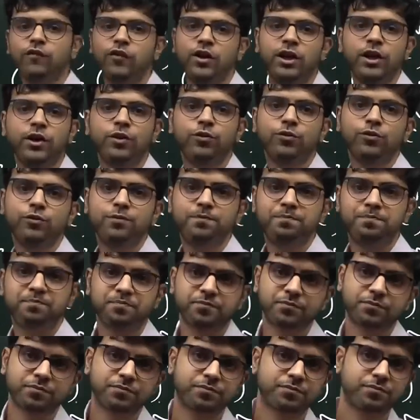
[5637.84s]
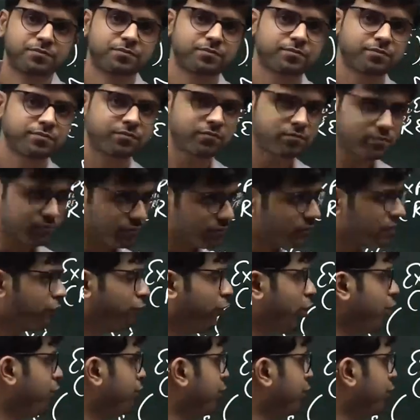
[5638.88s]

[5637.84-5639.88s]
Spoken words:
will you do? What